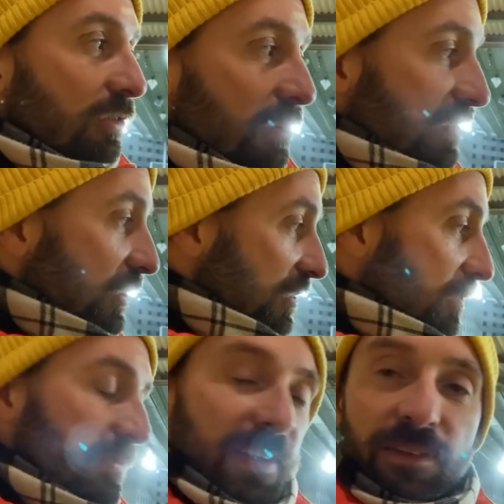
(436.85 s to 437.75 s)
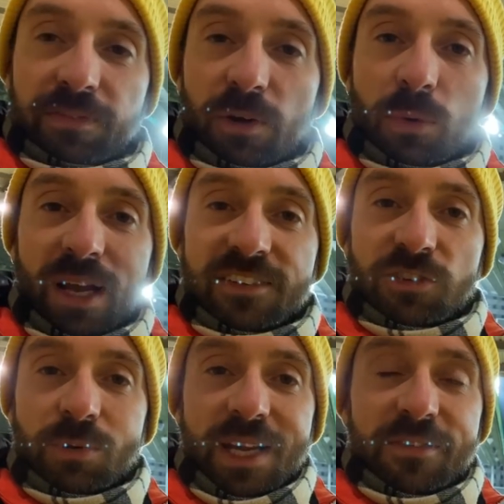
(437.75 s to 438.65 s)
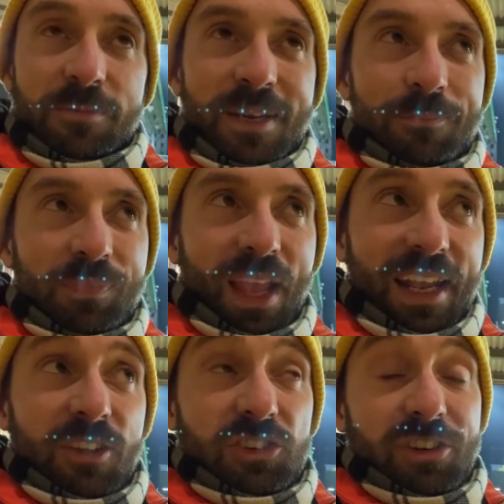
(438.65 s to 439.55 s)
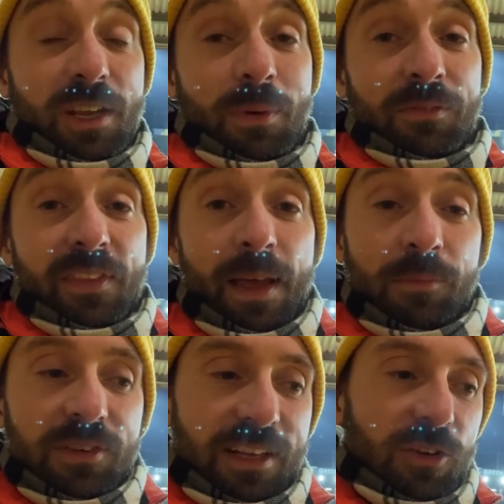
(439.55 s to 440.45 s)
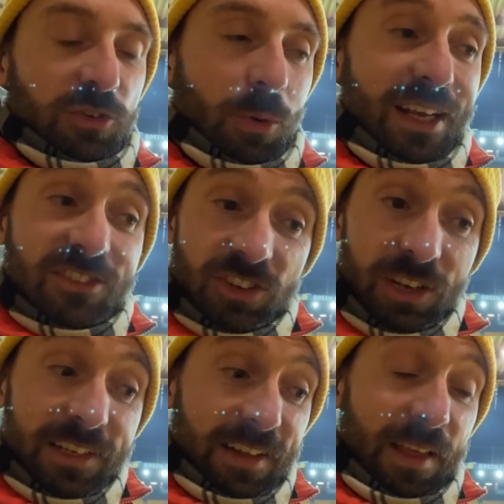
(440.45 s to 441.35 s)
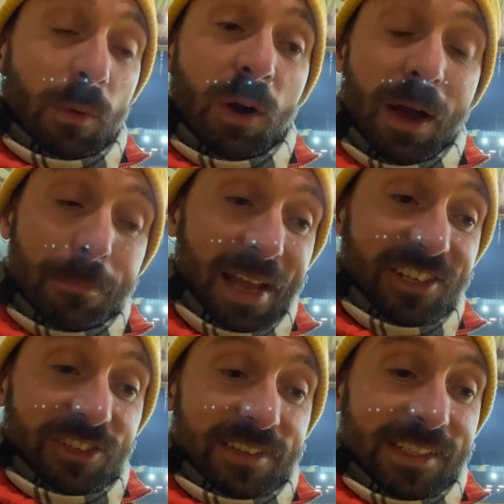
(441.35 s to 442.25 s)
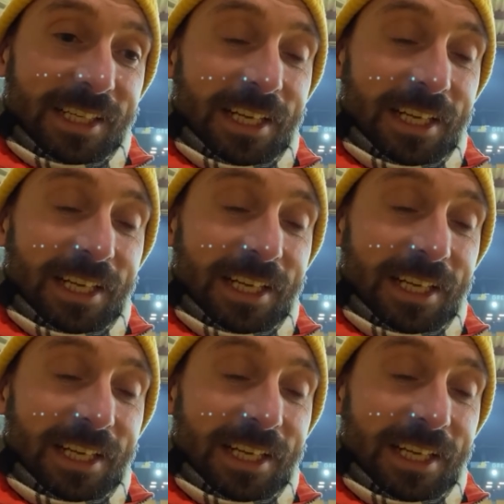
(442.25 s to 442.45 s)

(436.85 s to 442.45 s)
Chris Hughton felt quite aggrieved, but it's a tricky one for them because they looked quite solid and they were quite patient.